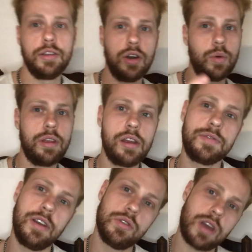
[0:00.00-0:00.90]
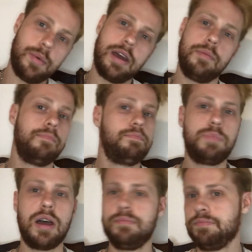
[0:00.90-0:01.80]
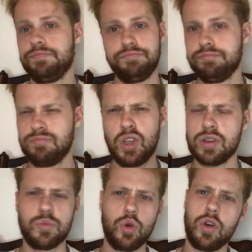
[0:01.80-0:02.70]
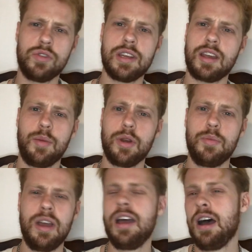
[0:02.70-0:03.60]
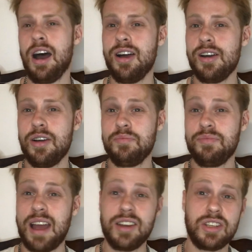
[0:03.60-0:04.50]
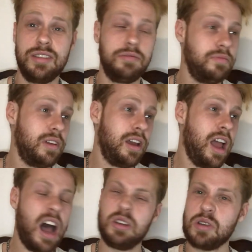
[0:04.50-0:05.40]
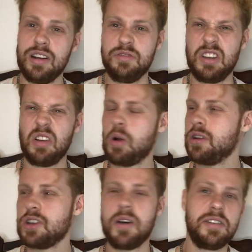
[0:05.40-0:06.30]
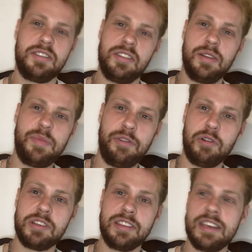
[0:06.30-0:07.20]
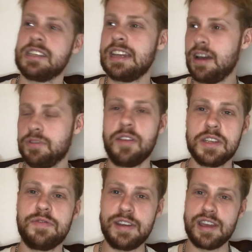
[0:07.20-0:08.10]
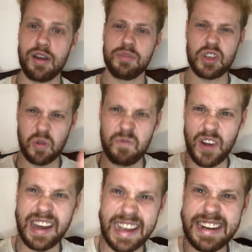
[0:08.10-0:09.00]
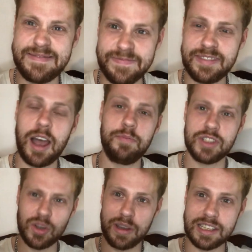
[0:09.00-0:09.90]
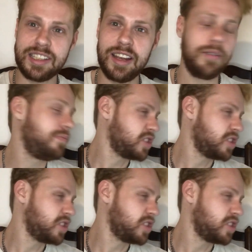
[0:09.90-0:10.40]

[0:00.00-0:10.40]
Don't know when the next video is coming out, but got some more content coming up. Actually, I was kind of quite tired before I did this, and now I've done this video. I'm so excited.